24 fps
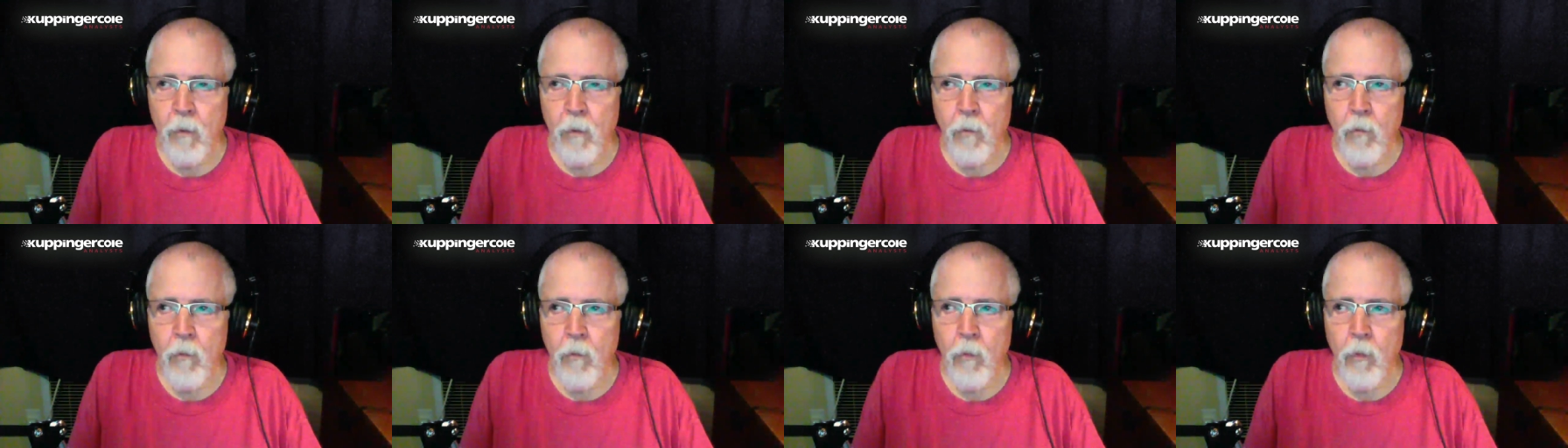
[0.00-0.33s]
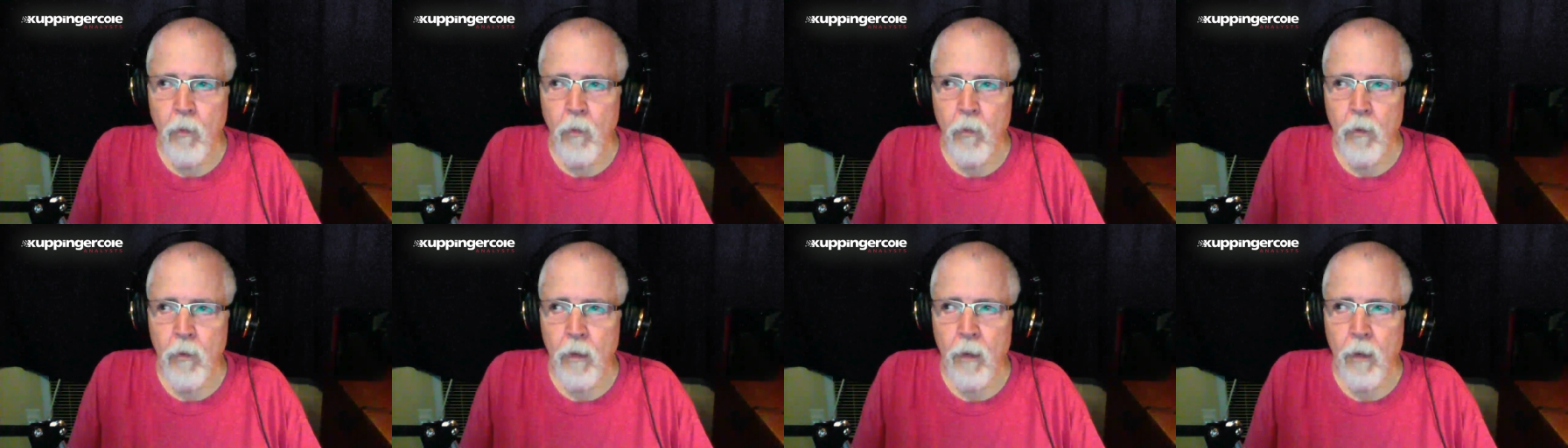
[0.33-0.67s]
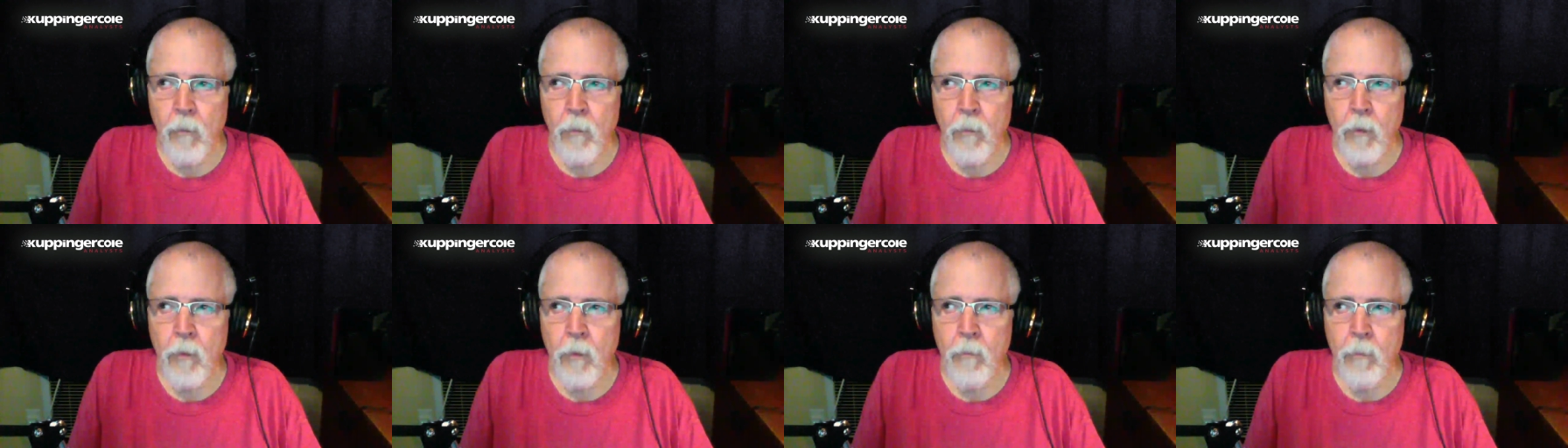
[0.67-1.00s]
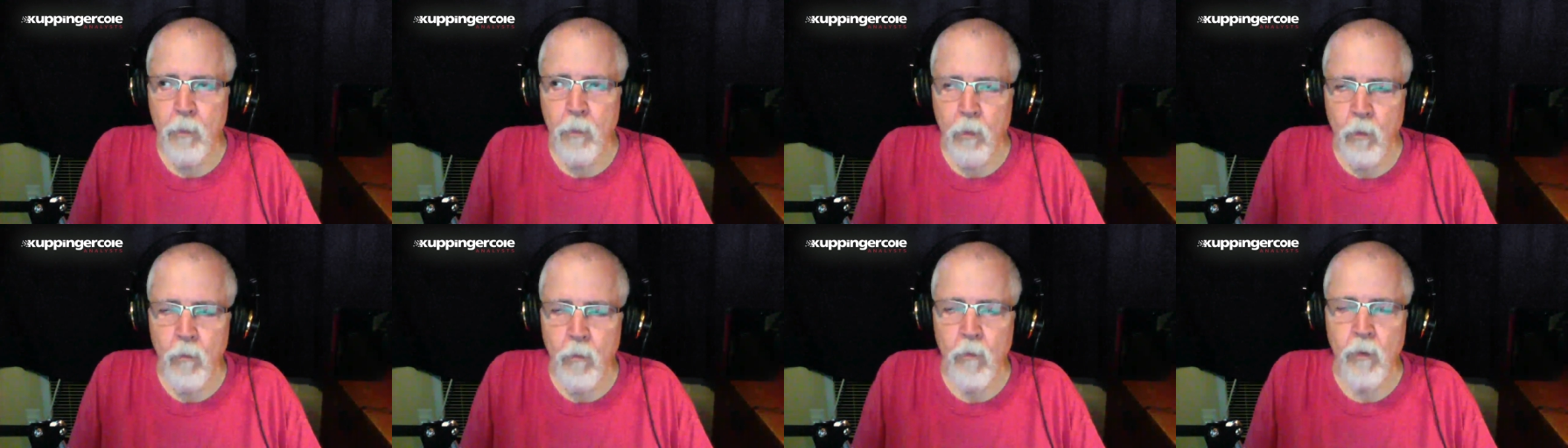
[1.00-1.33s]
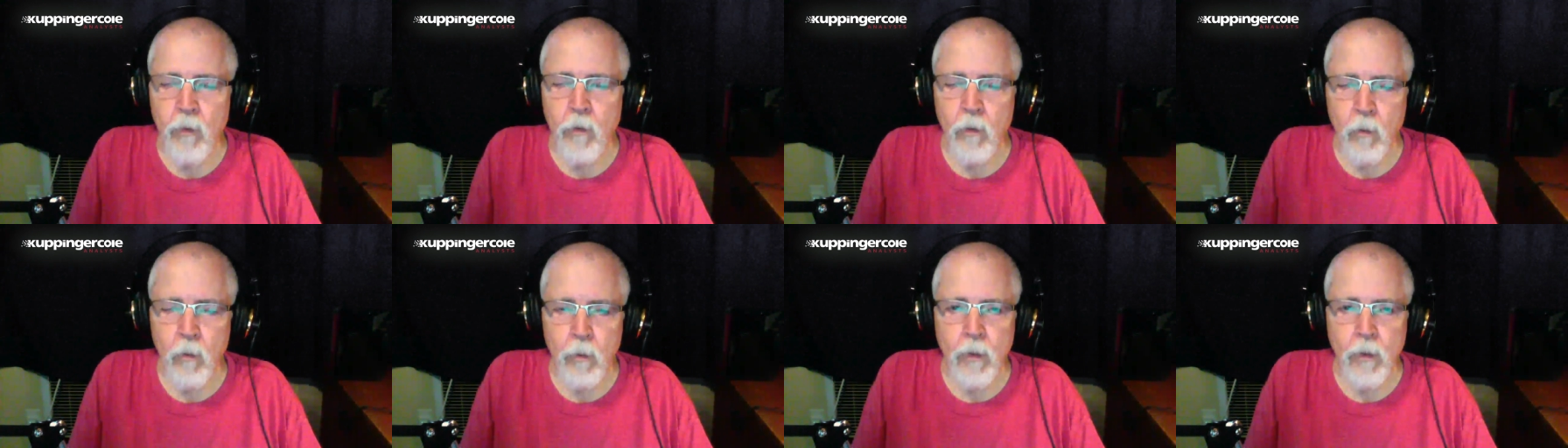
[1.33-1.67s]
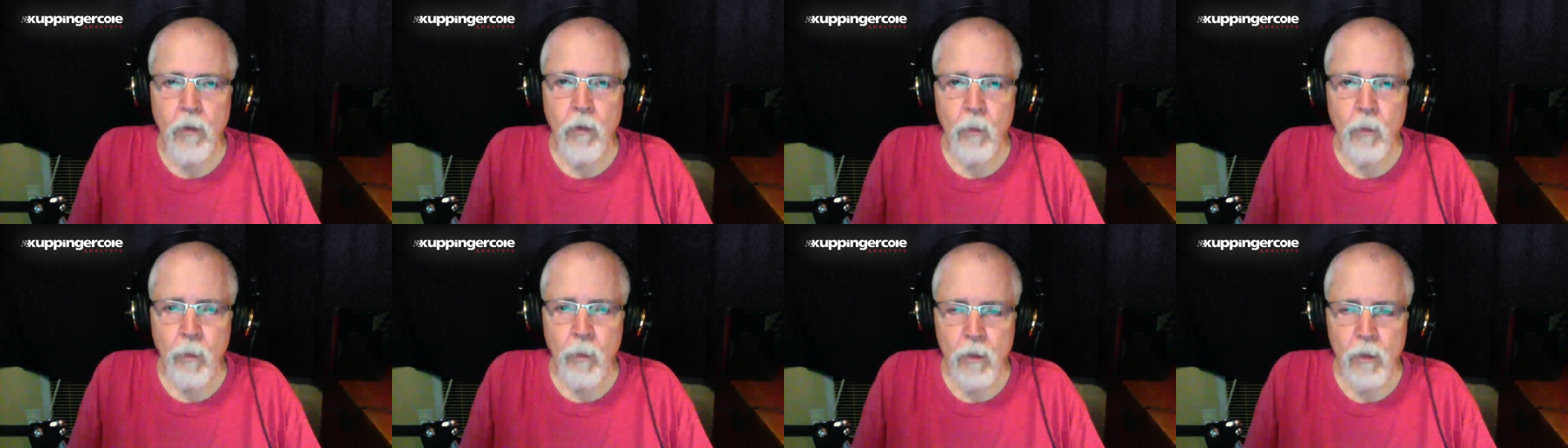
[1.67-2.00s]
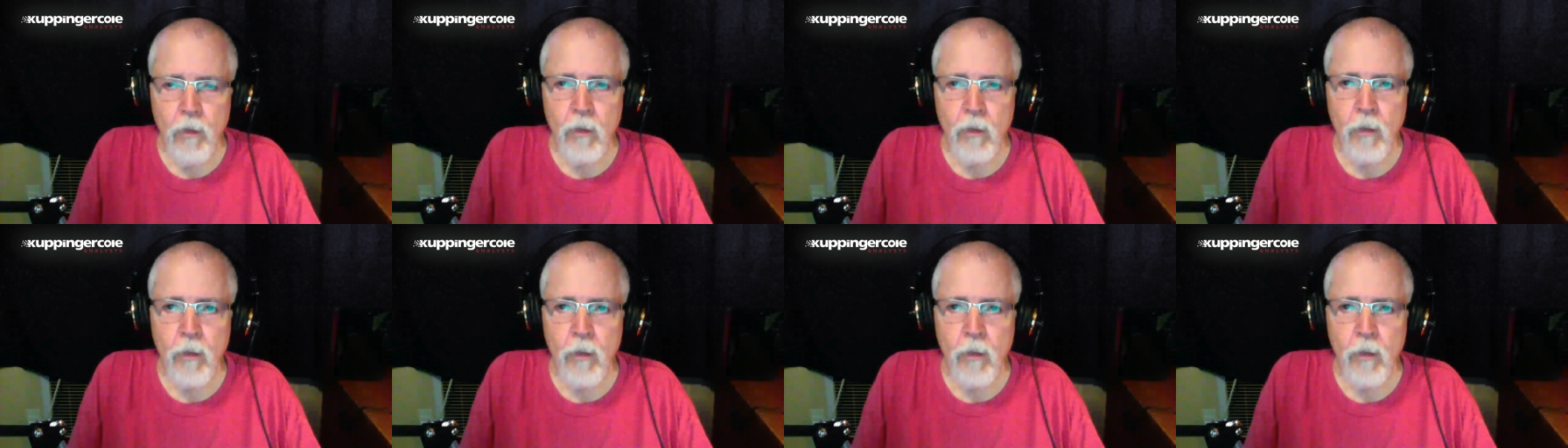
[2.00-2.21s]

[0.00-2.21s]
for that will improve the degree to which